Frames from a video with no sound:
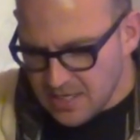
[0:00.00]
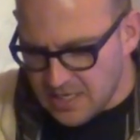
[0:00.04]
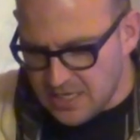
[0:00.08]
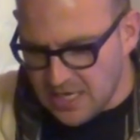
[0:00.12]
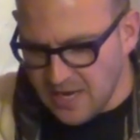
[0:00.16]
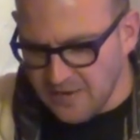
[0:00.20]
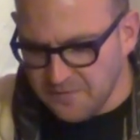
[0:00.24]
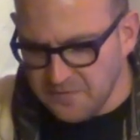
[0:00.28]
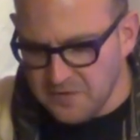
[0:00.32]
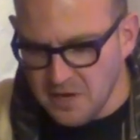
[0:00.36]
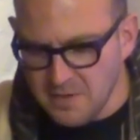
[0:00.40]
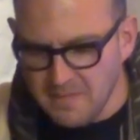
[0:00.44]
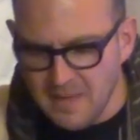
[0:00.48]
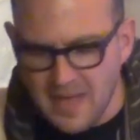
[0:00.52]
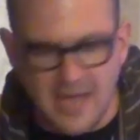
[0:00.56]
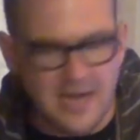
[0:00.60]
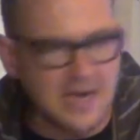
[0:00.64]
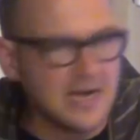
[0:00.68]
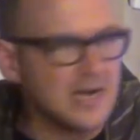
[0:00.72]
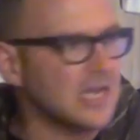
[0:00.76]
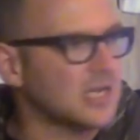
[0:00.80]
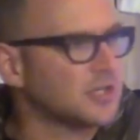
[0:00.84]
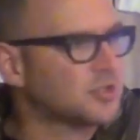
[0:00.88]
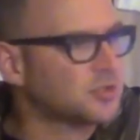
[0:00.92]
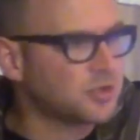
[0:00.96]
Give
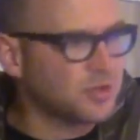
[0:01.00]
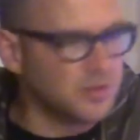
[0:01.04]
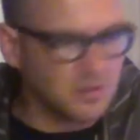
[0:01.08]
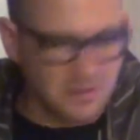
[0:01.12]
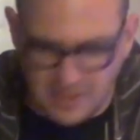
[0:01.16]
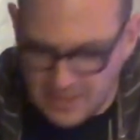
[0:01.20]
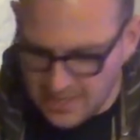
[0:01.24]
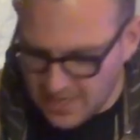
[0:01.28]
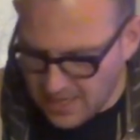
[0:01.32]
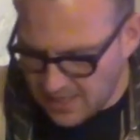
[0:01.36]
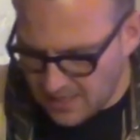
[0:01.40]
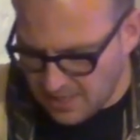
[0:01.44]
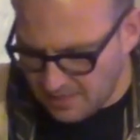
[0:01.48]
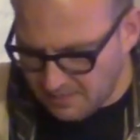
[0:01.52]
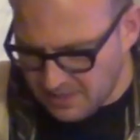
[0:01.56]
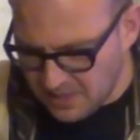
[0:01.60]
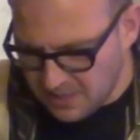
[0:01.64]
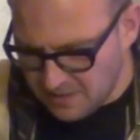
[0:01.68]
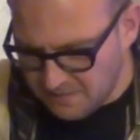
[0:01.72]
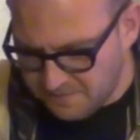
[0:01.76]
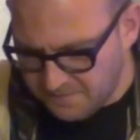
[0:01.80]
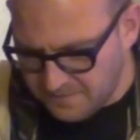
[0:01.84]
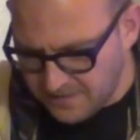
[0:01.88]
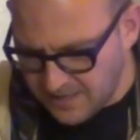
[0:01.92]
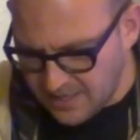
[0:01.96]
humanity a truly
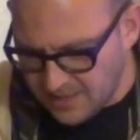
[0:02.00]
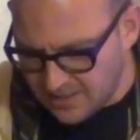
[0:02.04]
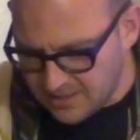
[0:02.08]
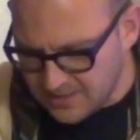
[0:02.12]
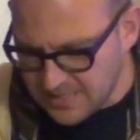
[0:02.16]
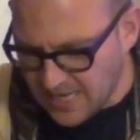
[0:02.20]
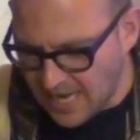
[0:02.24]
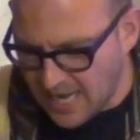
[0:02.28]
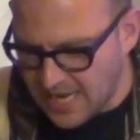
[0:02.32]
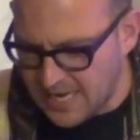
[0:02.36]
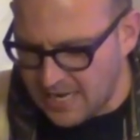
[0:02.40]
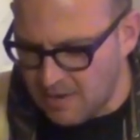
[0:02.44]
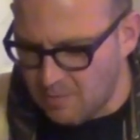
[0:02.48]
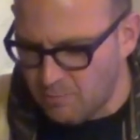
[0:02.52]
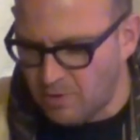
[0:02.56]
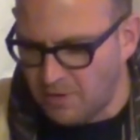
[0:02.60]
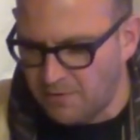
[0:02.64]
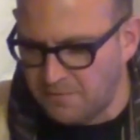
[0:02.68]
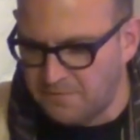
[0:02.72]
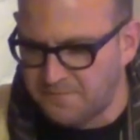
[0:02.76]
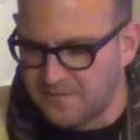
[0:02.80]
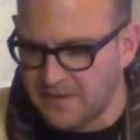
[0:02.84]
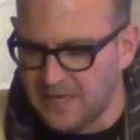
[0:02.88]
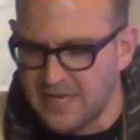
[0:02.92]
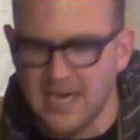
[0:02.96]
unlimited field, and it
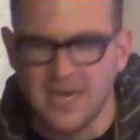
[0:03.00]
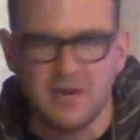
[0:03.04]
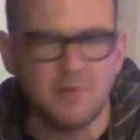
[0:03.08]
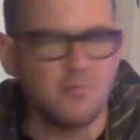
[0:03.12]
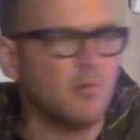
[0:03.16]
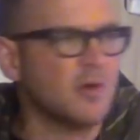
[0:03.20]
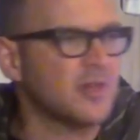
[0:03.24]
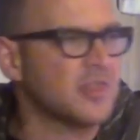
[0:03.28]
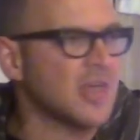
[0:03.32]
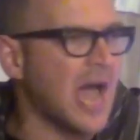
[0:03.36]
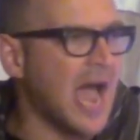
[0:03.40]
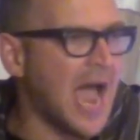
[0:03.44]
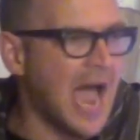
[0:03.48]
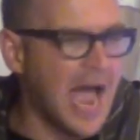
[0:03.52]
will fill it with a